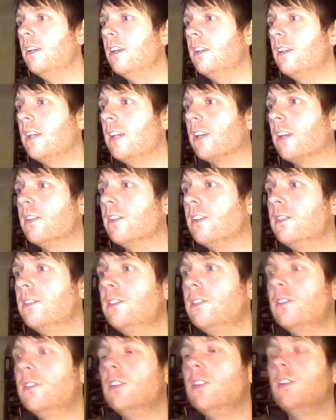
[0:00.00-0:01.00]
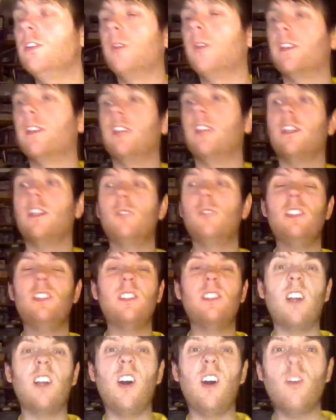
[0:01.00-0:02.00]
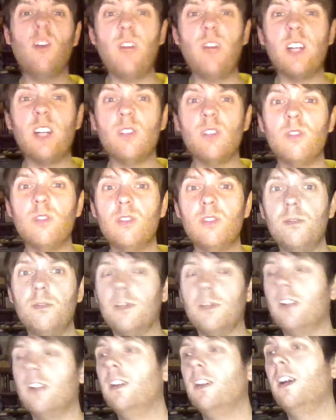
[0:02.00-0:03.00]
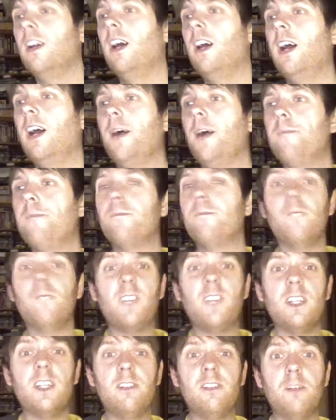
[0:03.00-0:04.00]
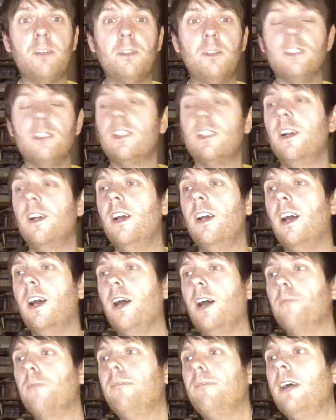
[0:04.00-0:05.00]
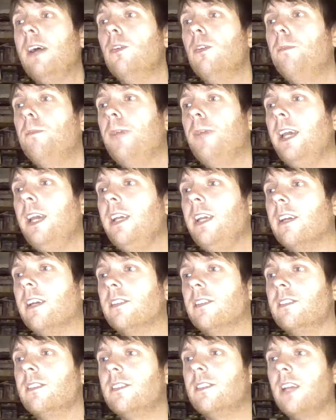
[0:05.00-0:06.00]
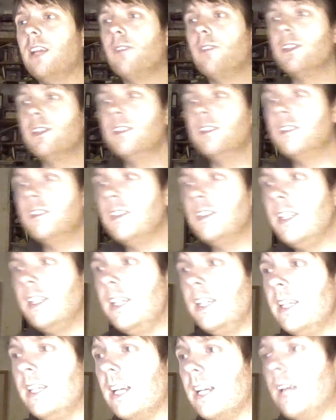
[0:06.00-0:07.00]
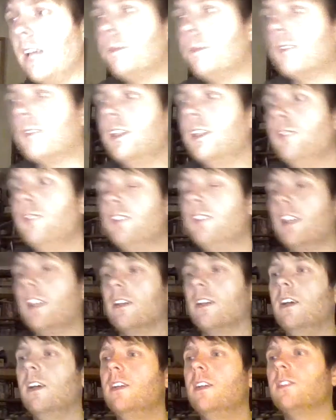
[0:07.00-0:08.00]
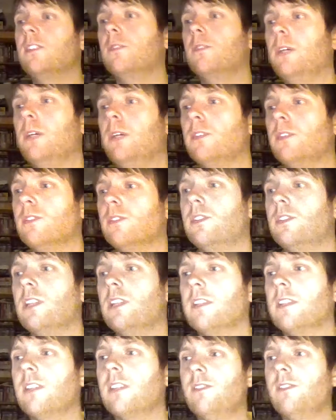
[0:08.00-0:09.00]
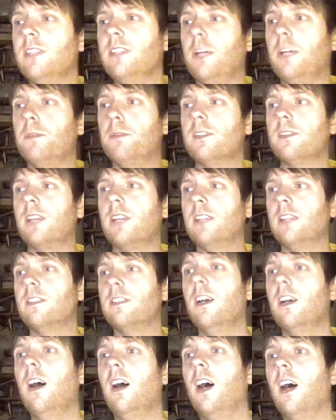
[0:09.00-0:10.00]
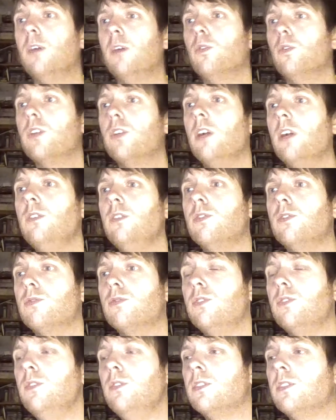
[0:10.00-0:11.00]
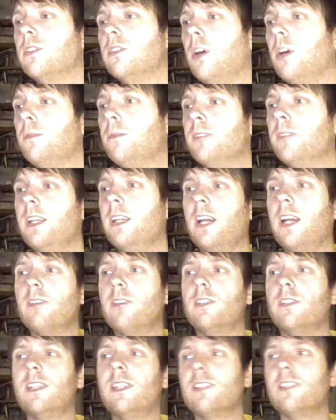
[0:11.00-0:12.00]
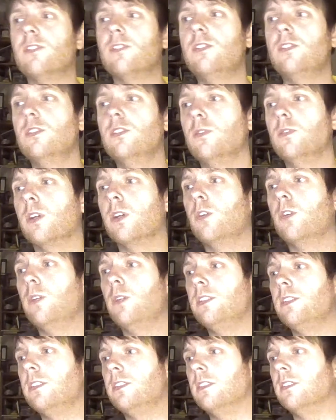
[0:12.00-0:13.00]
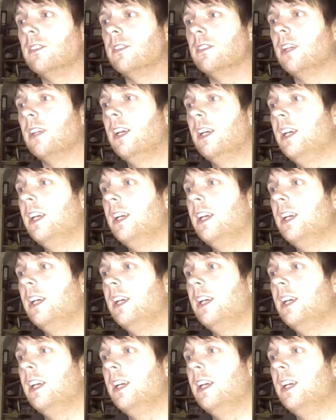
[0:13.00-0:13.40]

Yeah, 32, I think, which is a record number. Thank you very much. Mel B is 78% of you said. So well done to that 78%. I will go through the top 10 after the next 2 questions.